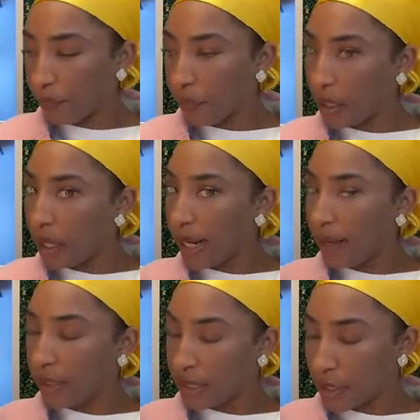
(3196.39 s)
Thank God I
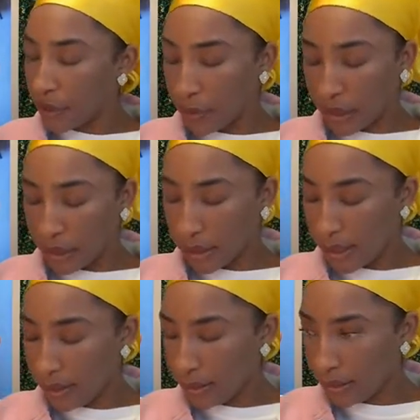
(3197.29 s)
have nothing to do with none of
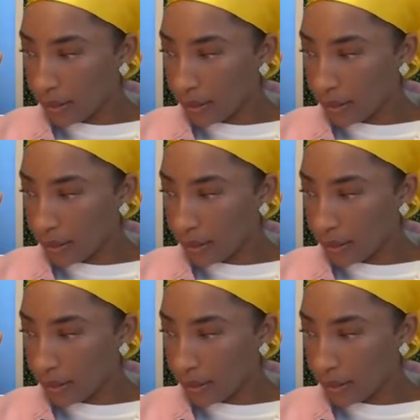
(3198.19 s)
that.